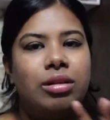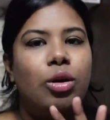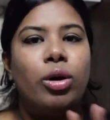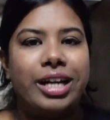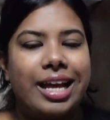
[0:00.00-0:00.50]

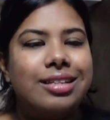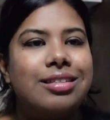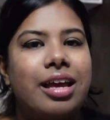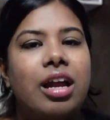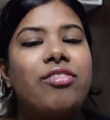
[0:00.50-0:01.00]
hotels
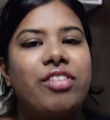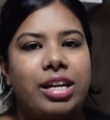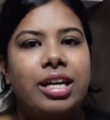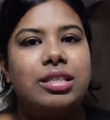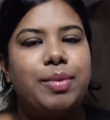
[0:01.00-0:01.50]
there are
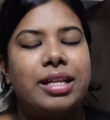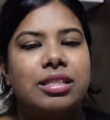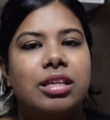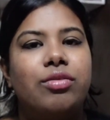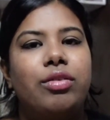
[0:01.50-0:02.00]
very
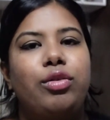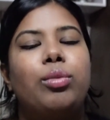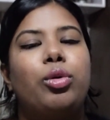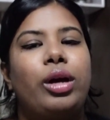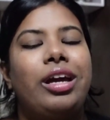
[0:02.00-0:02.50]
expensive if you're
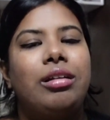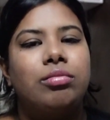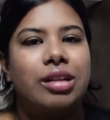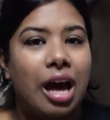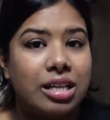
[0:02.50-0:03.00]
booking
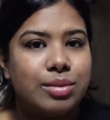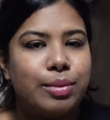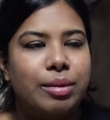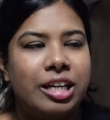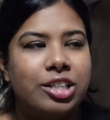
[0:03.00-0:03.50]
last
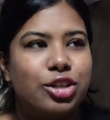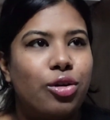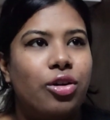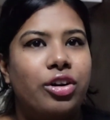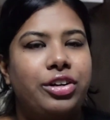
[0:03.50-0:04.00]
minute,
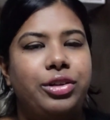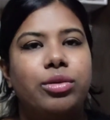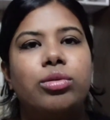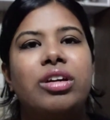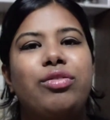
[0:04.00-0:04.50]
or
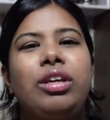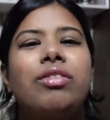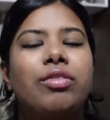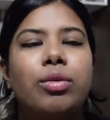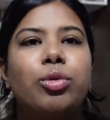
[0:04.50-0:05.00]
even
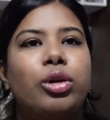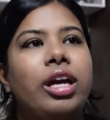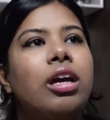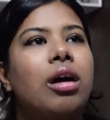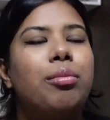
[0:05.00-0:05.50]
if you're
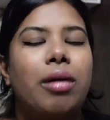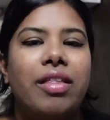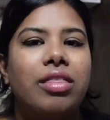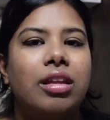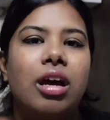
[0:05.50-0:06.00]
booking a
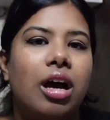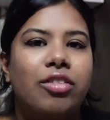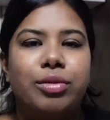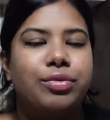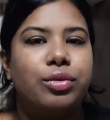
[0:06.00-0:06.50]
month and a
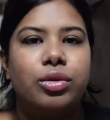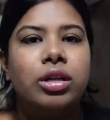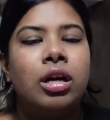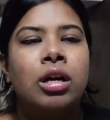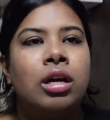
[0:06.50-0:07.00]
half before,
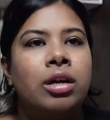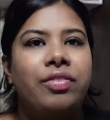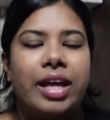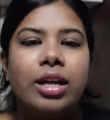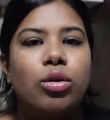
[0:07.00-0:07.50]

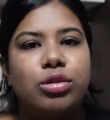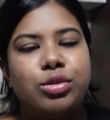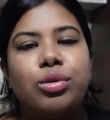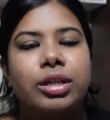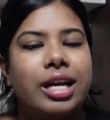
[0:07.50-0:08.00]
then
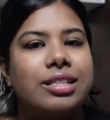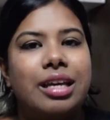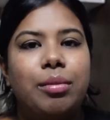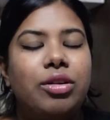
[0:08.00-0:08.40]
also hotels can be